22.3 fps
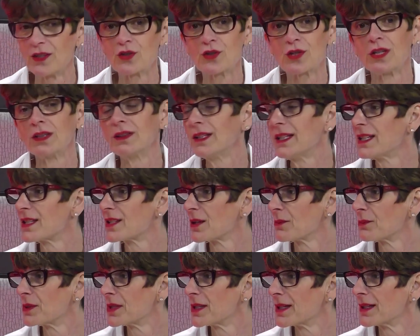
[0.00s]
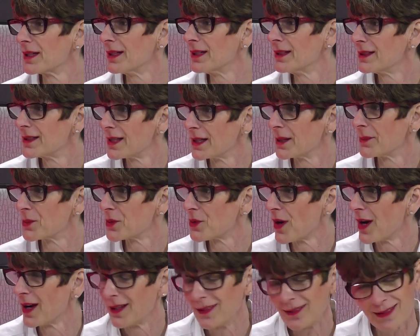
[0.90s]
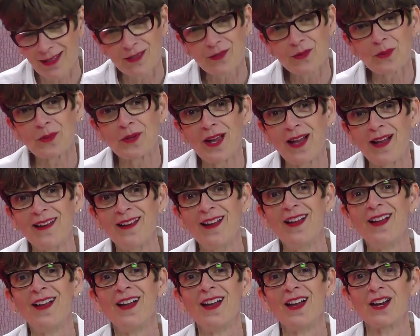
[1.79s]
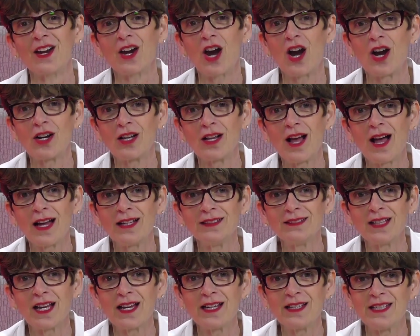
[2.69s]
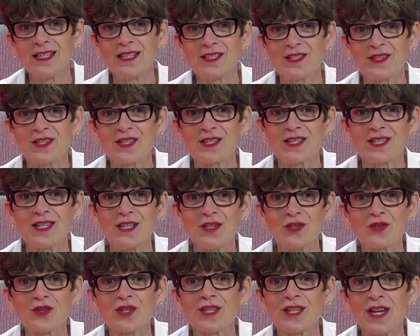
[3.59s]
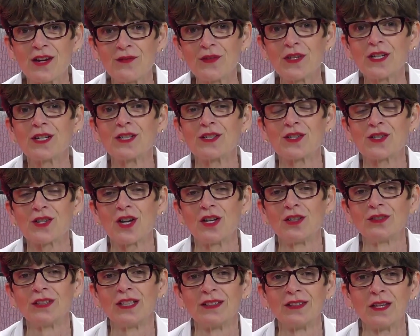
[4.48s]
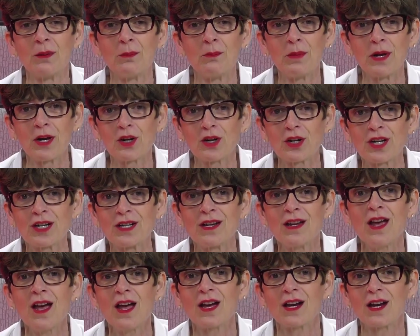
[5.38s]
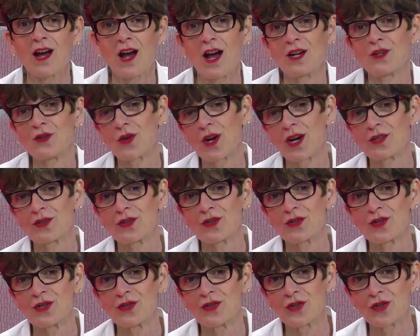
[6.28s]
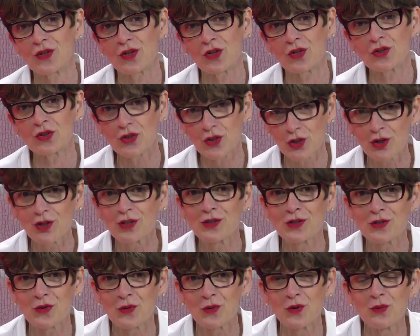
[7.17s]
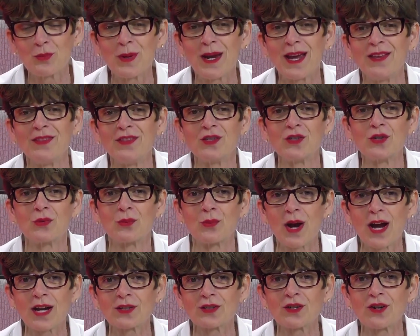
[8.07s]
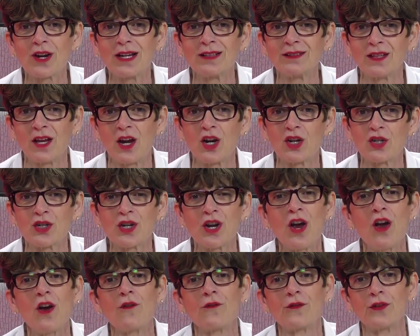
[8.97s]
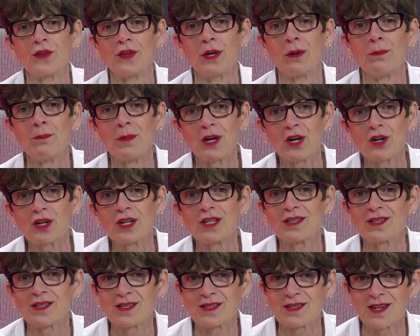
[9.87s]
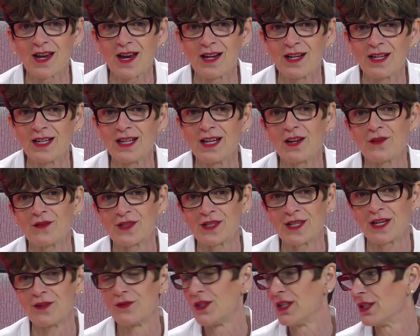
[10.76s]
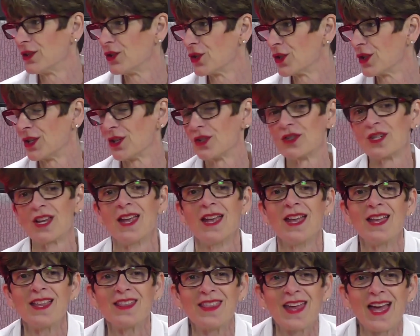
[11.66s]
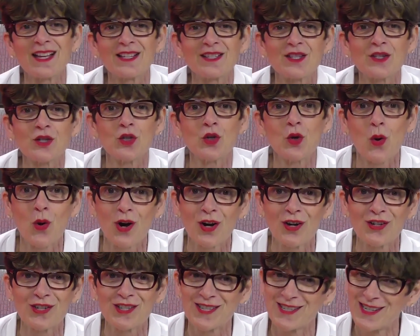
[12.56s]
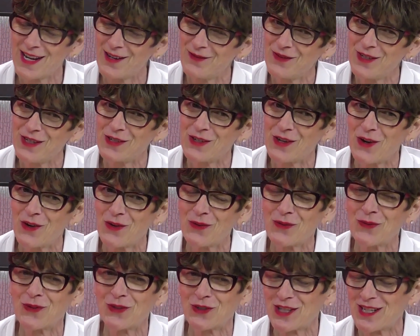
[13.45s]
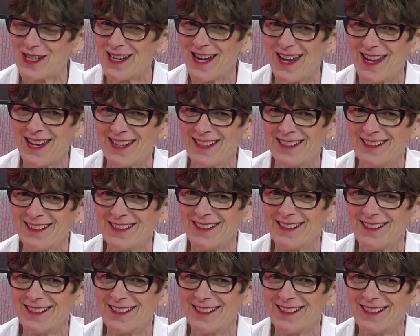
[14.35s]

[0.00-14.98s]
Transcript: There's at least some tips, right? That's what we got. Great. Carl Heinlein, he's the Senior Safety Consultant at the American Contractors Insurance Group and the Director at Large for the American Society of Safety Engineers. That's your Safety Zone for today.